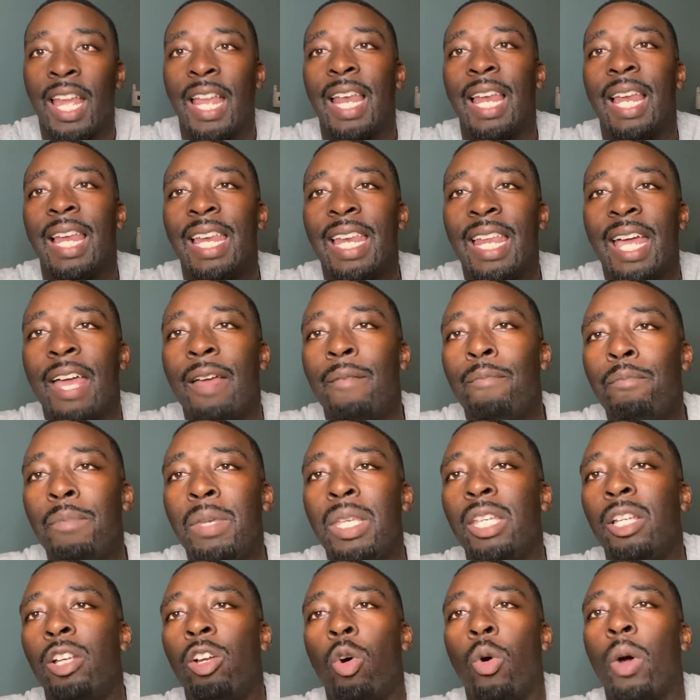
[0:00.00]
Let
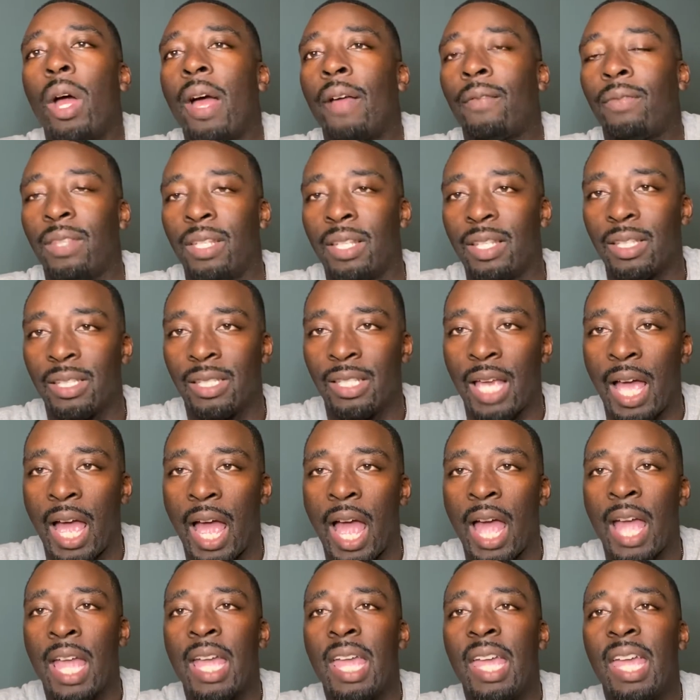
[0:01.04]
me go after this
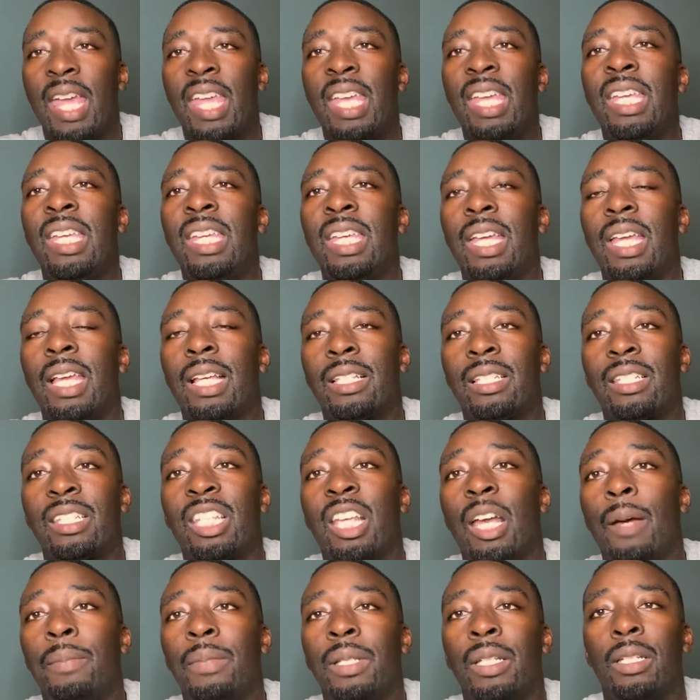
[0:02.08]
guy. He
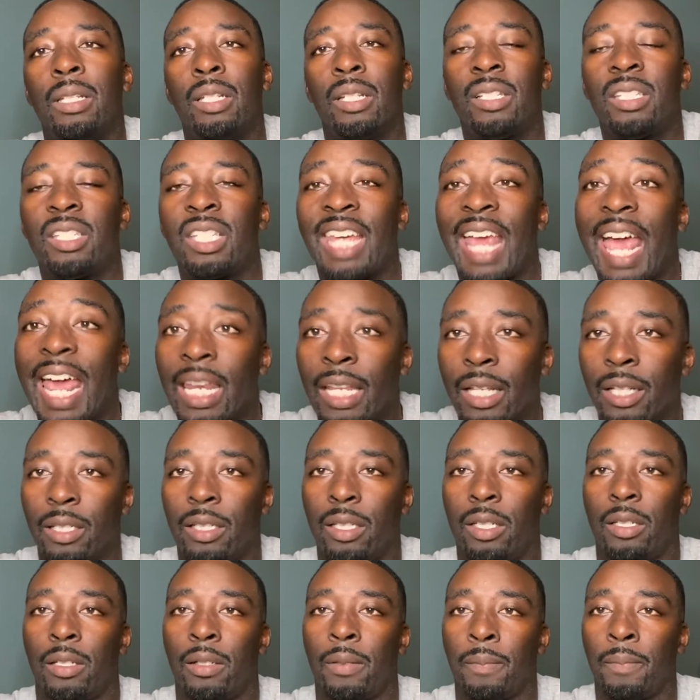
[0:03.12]
accepted the
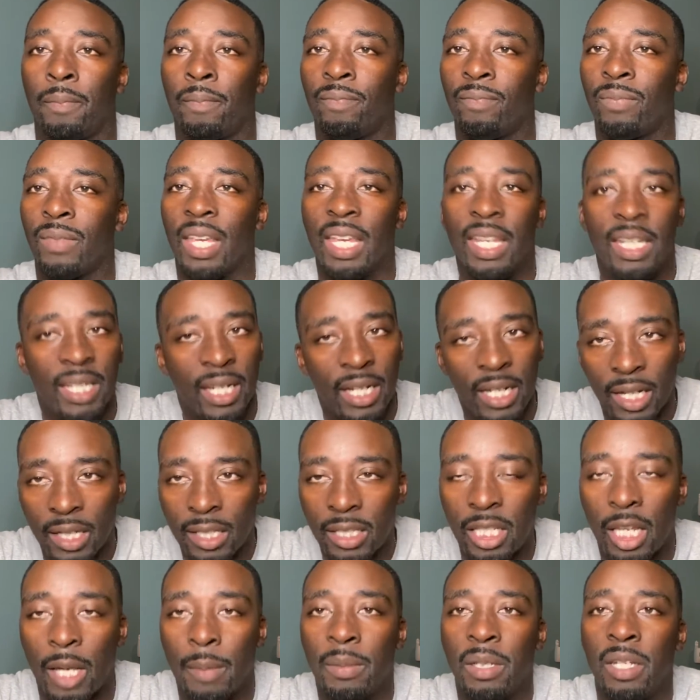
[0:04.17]
challenge. He didn't
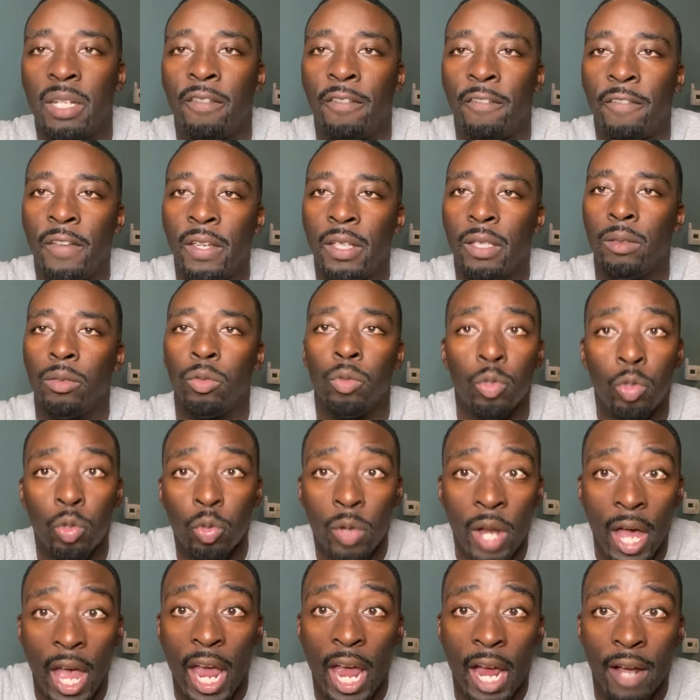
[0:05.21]
accept the defeat. You do
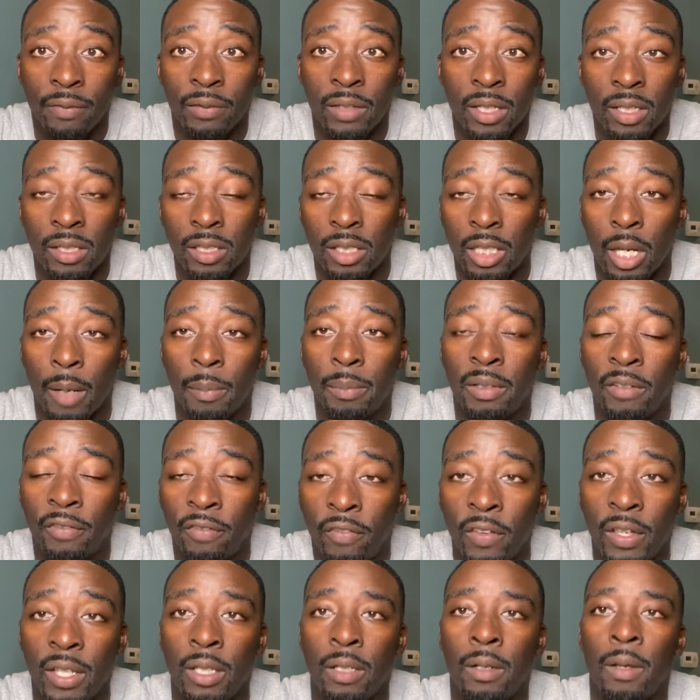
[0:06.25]
not have to accept
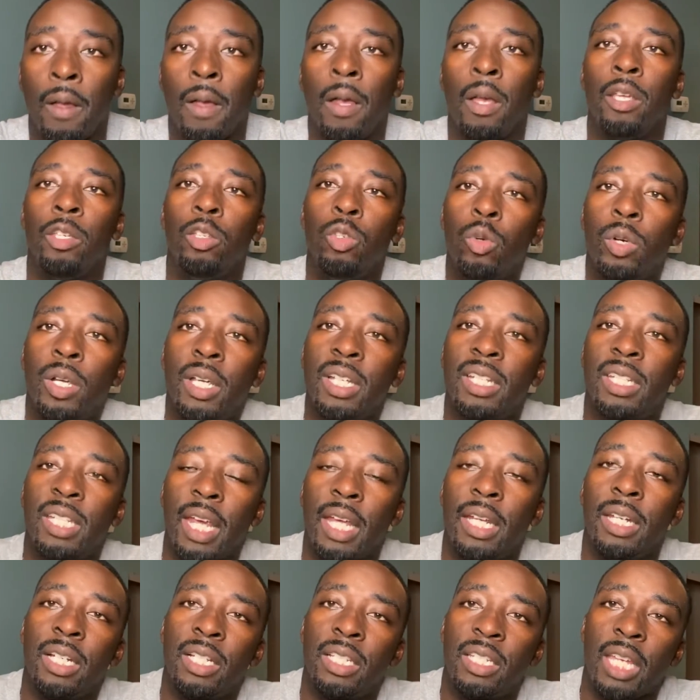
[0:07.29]
defeat. You can
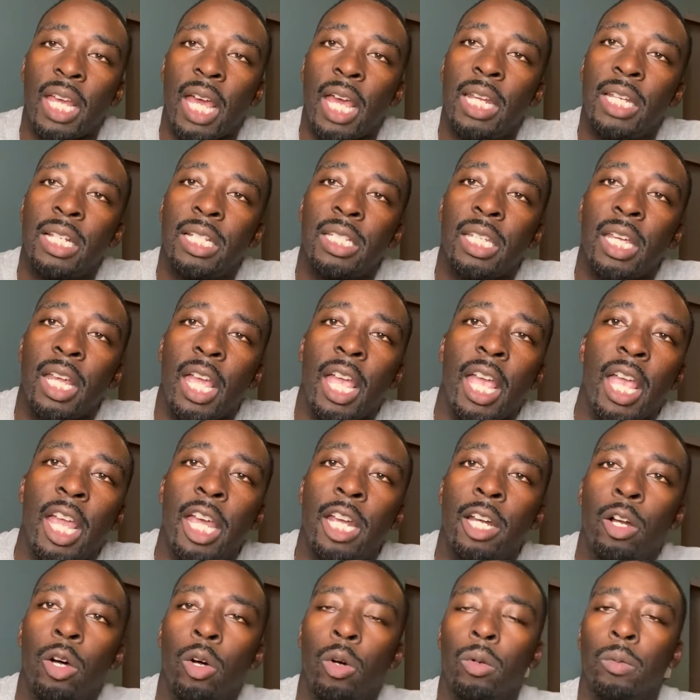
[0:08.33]
take the challenge
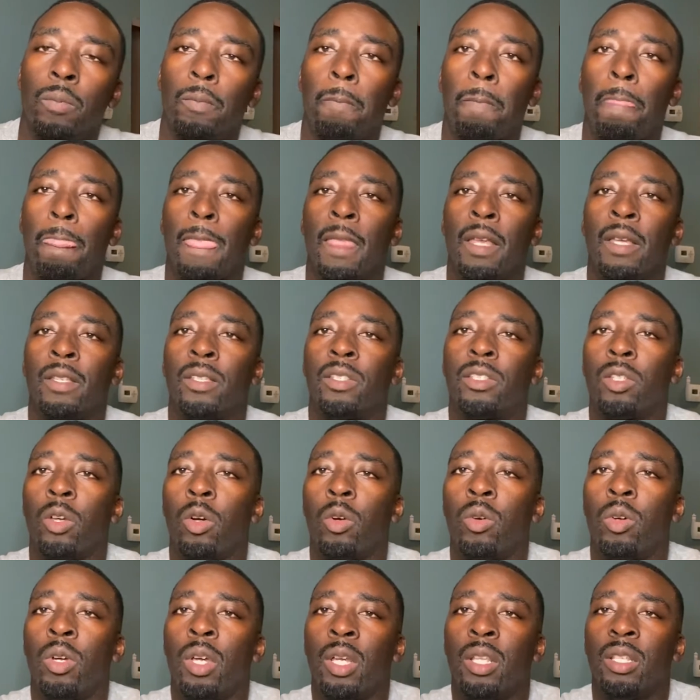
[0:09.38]
head on.
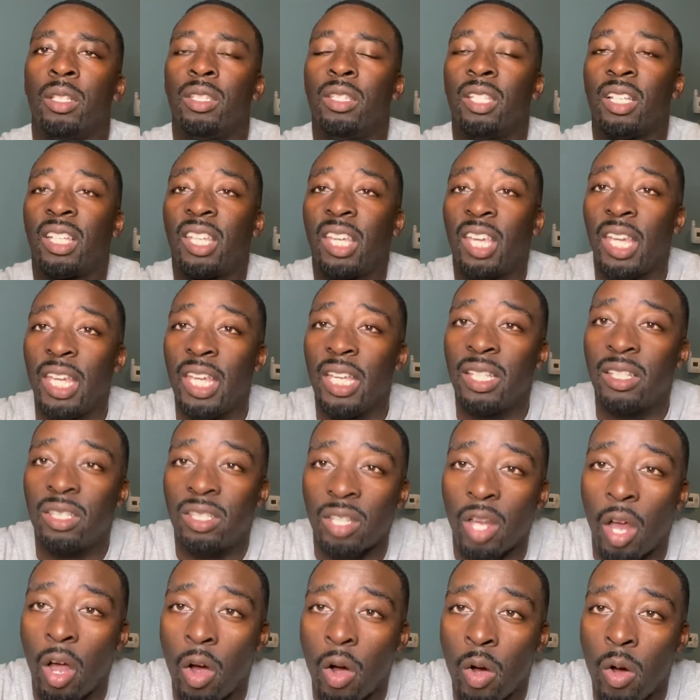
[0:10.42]
So the king
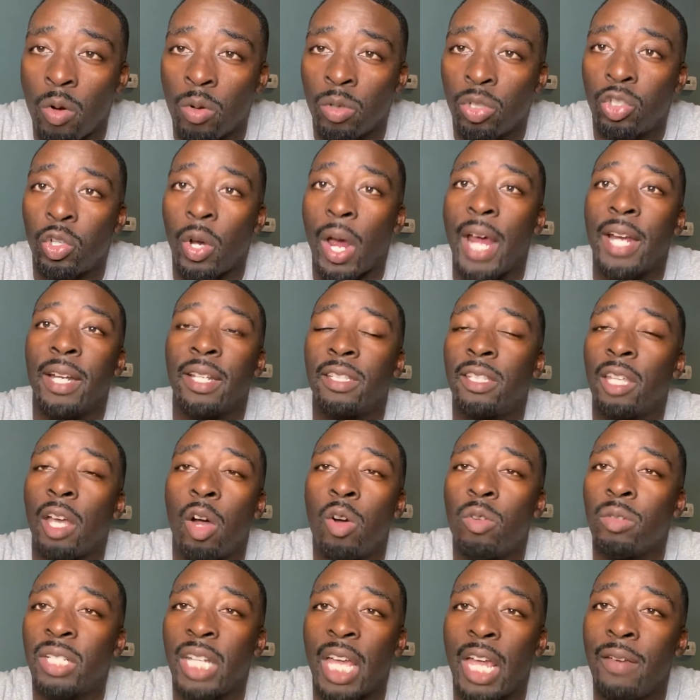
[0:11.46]
Saul tried to
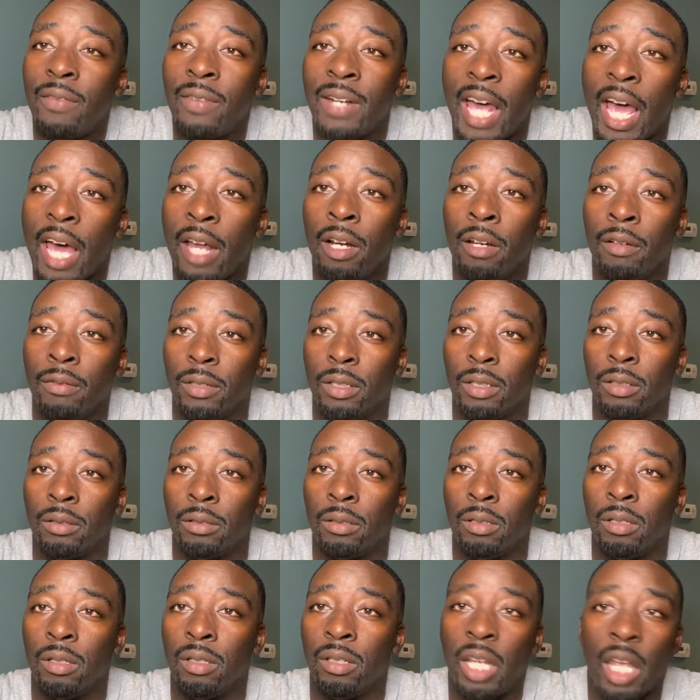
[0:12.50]
talk David out of it.
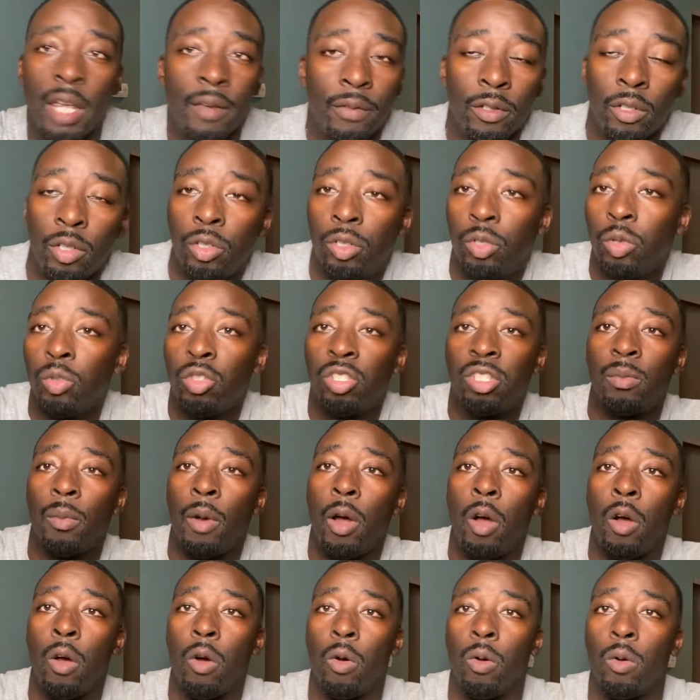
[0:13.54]
David, you're too
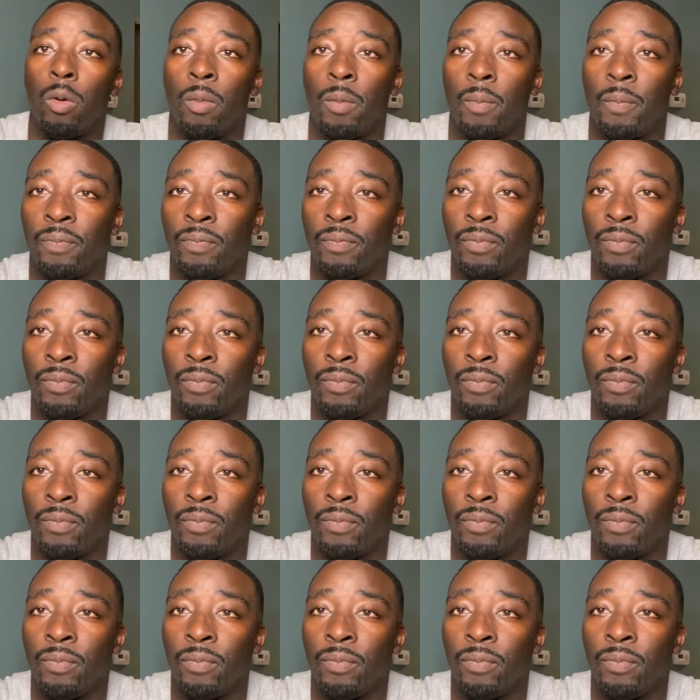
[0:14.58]
small.